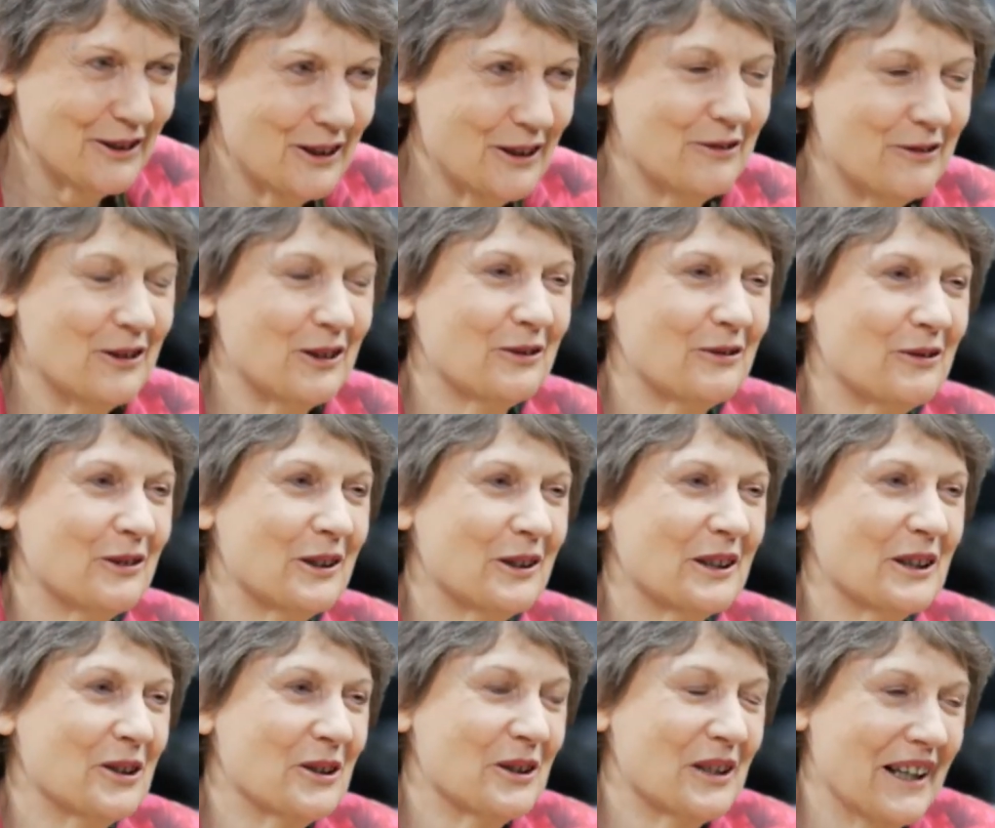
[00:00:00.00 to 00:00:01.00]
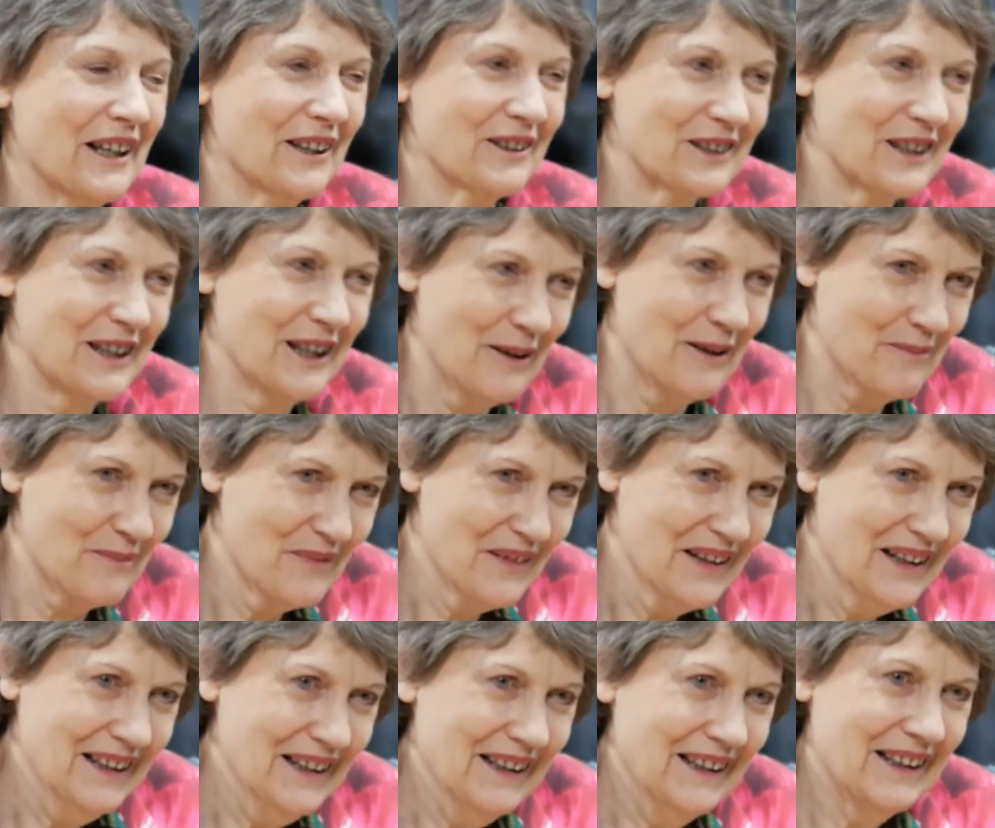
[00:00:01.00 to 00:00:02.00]
for, for, for, a good outcome.
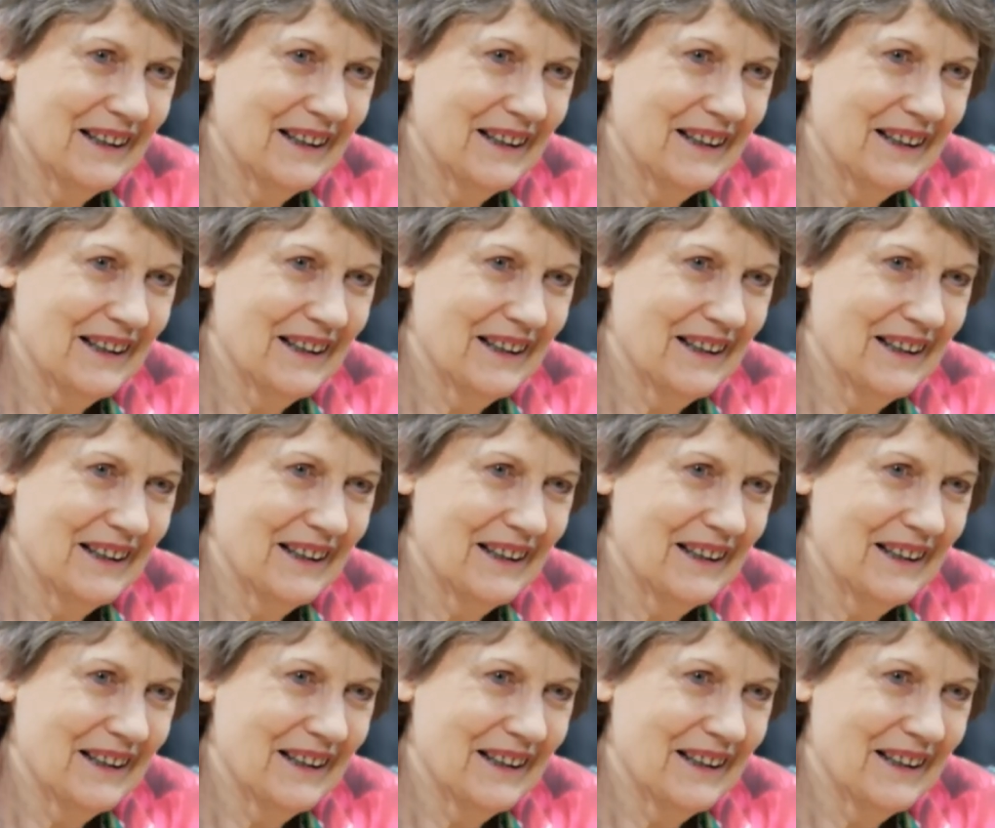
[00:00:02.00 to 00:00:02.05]
Yeah.